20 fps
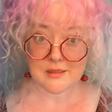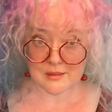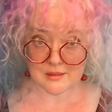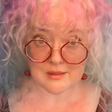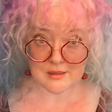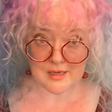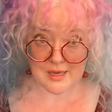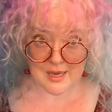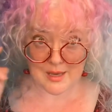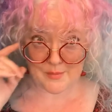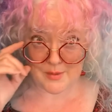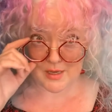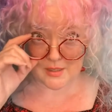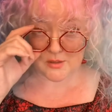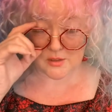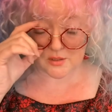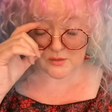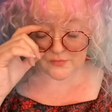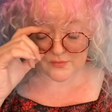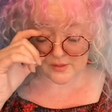The iPad
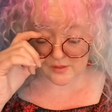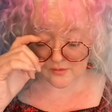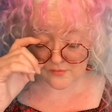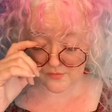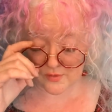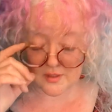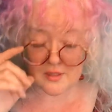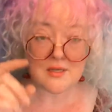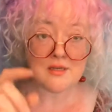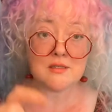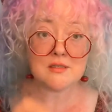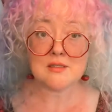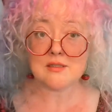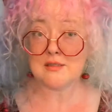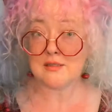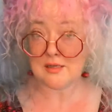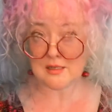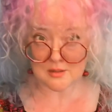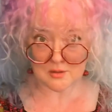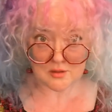just fell over. This is
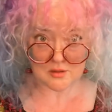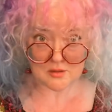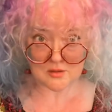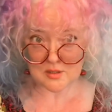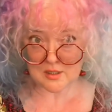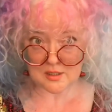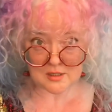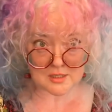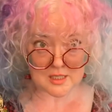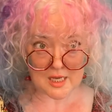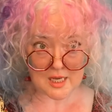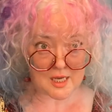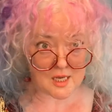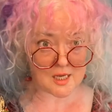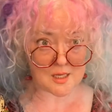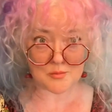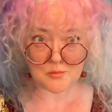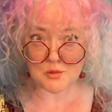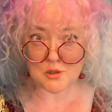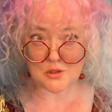an interesting day.
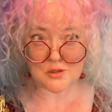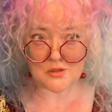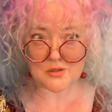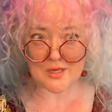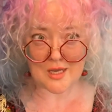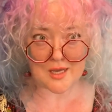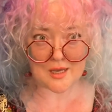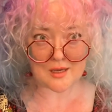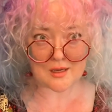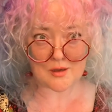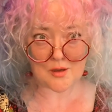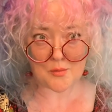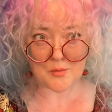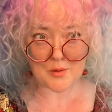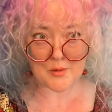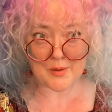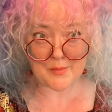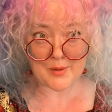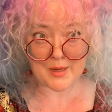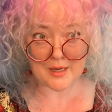I'm just saying. I'll be
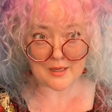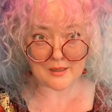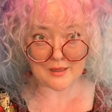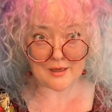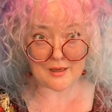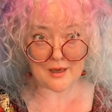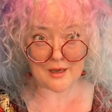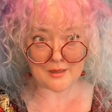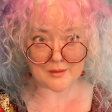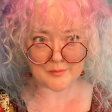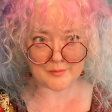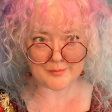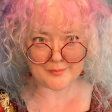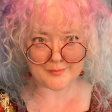right back again.